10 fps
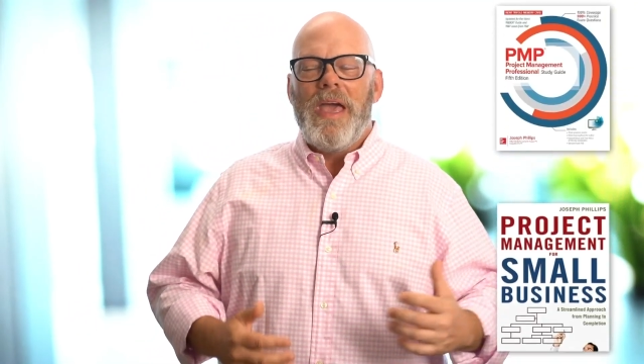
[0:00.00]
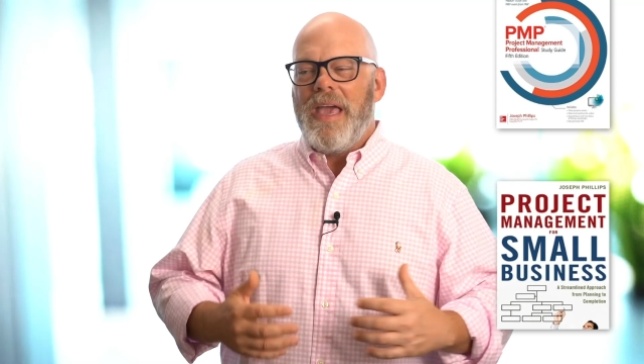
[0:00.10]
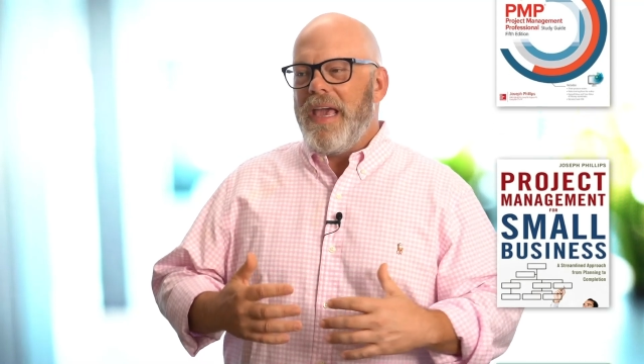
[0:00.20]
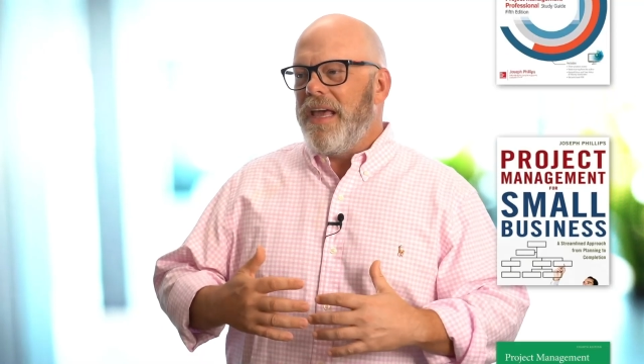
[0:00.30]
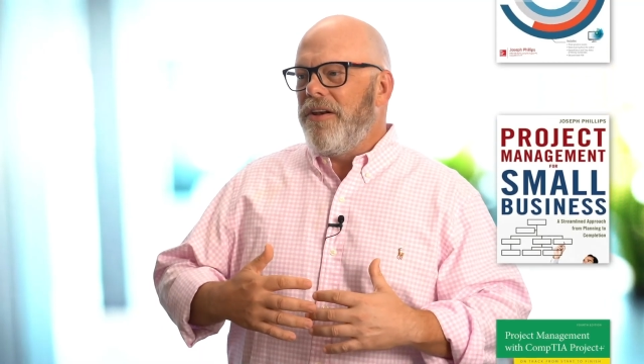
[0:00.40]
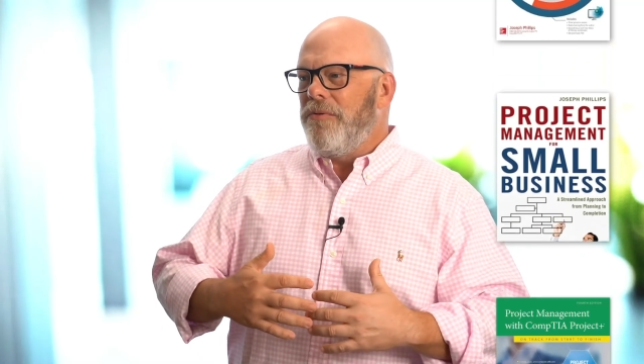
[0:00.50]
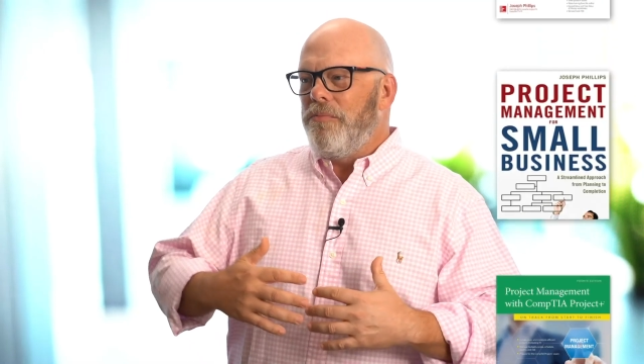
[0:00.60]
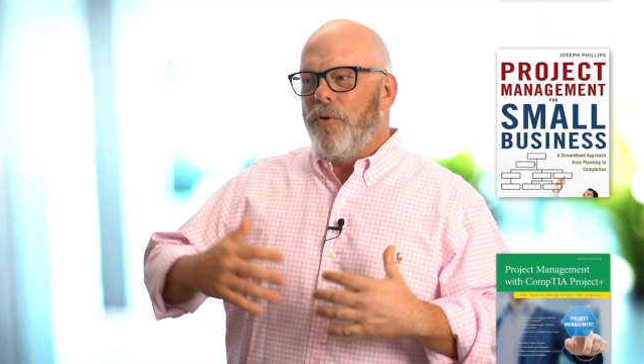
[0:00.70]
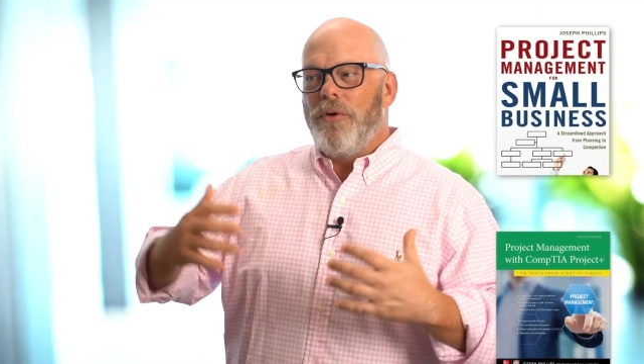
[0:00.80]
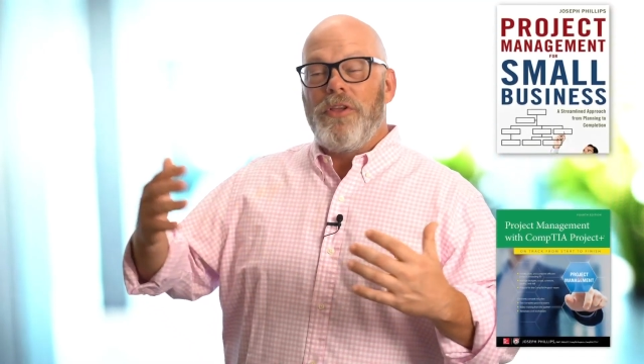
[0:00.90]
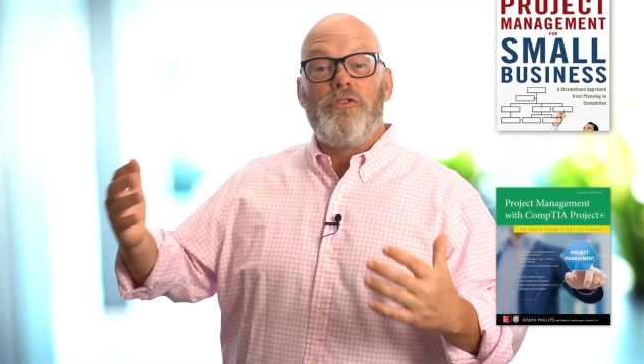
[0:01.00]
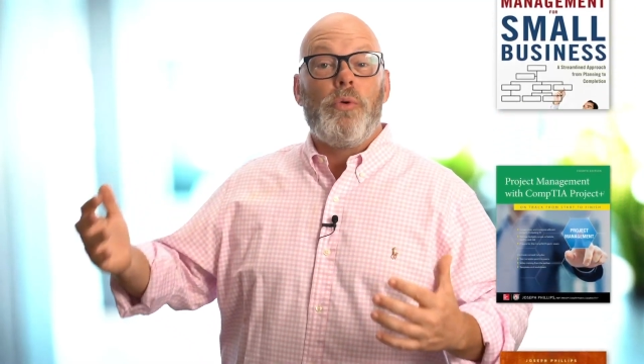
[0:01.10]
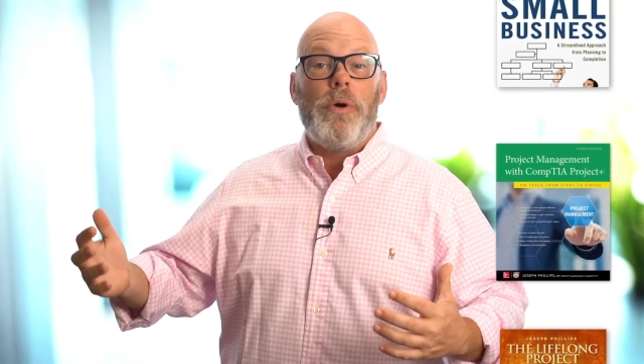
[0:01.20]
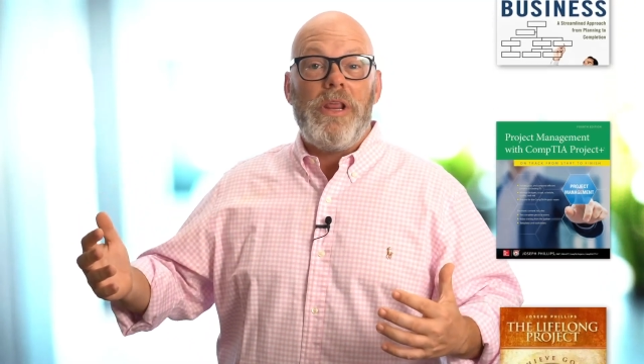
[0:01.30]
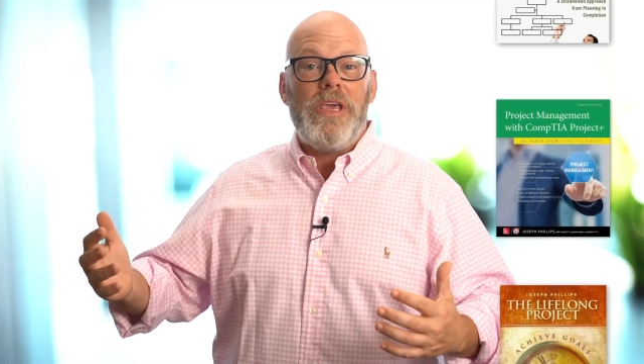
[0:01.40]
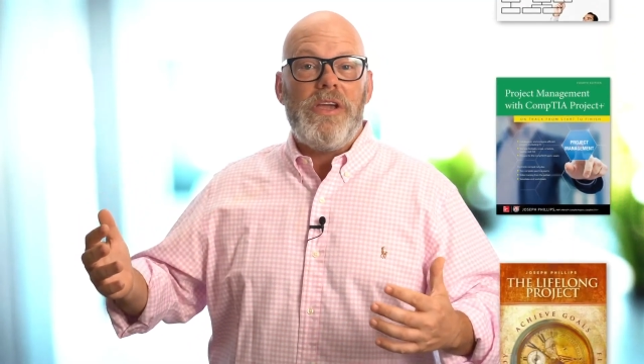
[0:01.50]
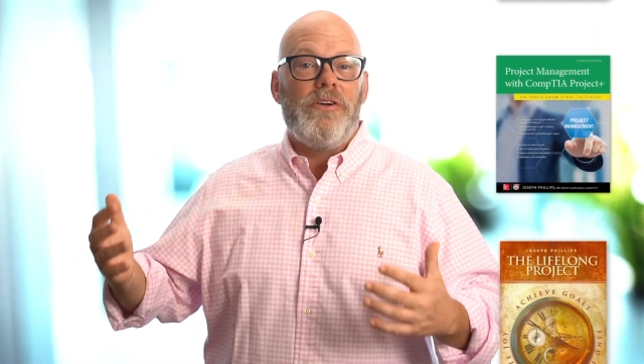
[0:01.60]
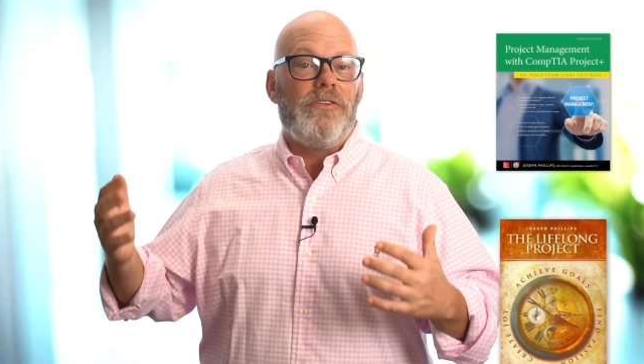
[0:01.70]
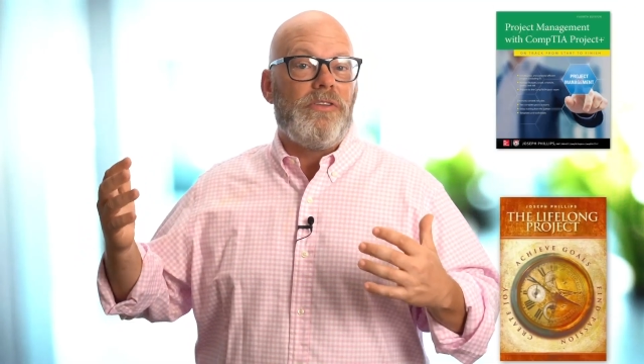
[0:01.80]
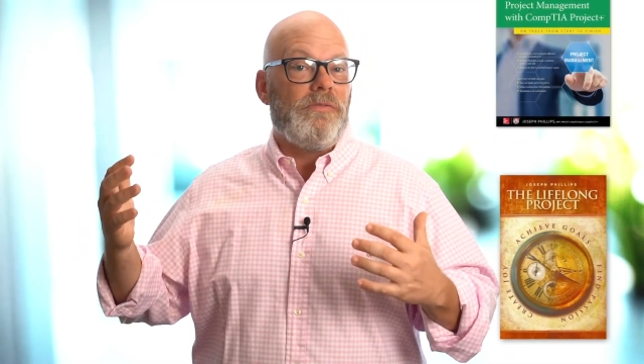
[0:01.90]
and more than 20
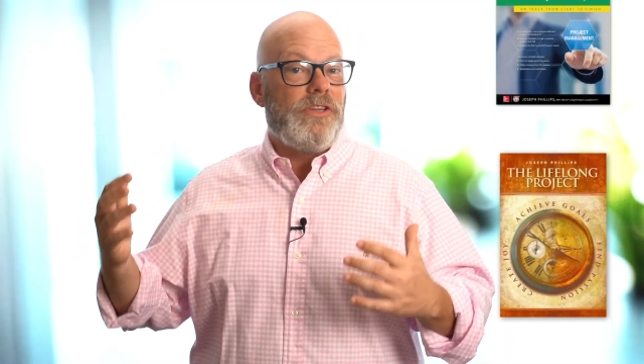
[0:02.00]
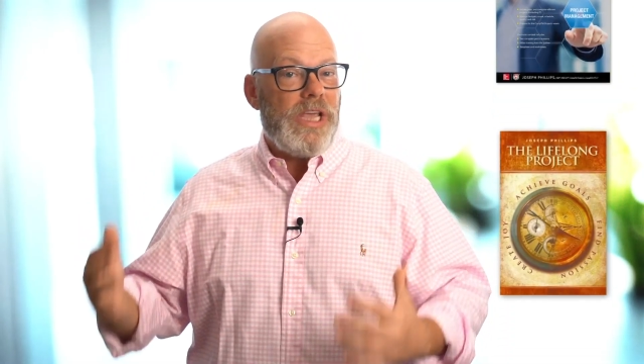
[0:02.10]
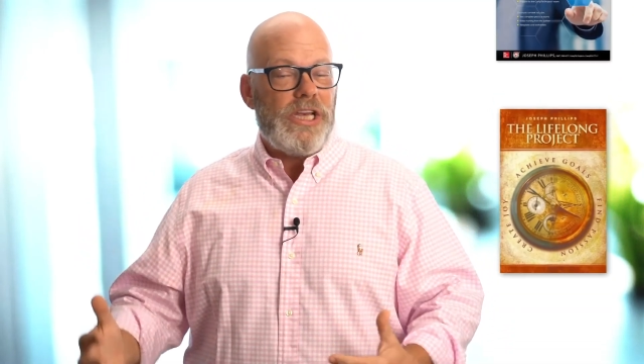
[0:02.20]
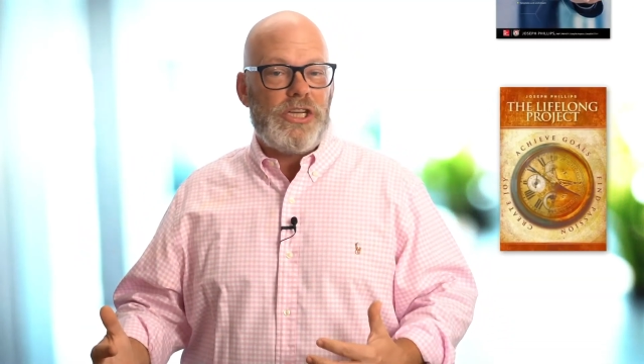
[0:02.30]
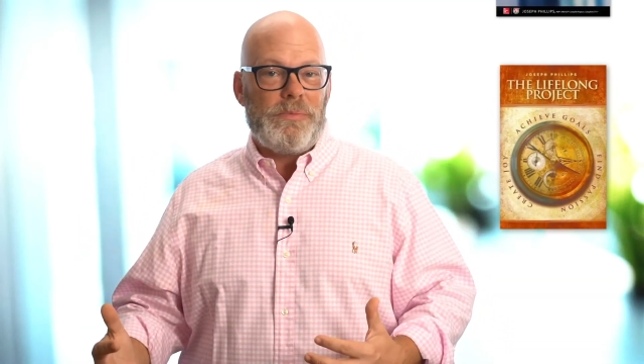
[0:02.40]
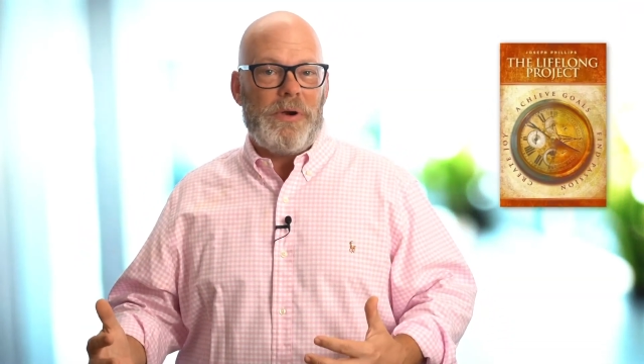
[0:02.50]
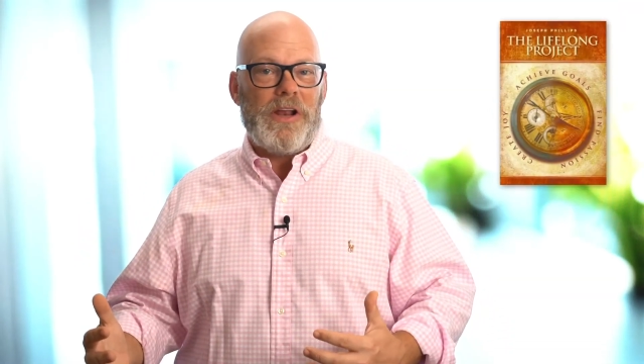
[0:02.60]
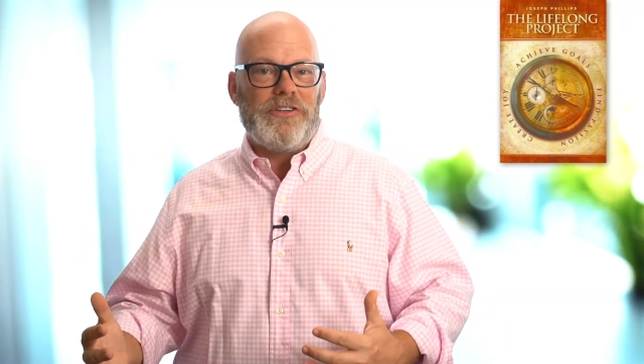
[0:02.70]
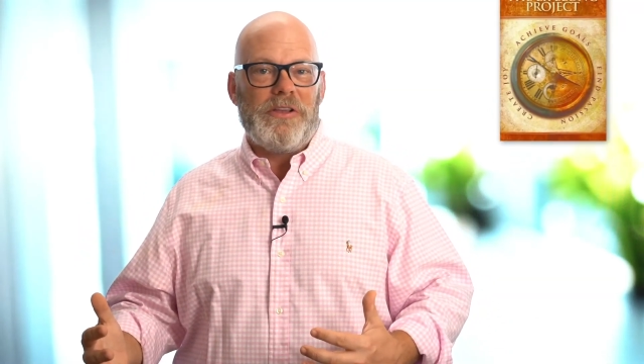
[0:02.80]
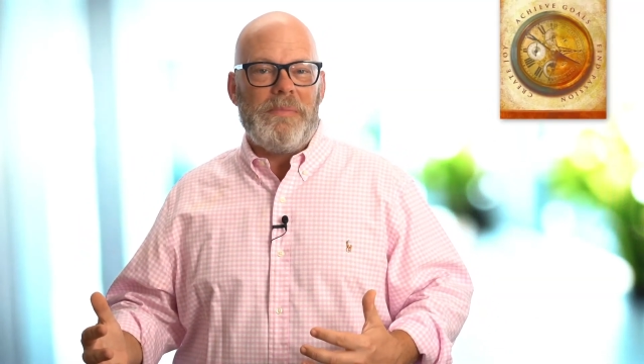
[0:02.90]
years of teaching project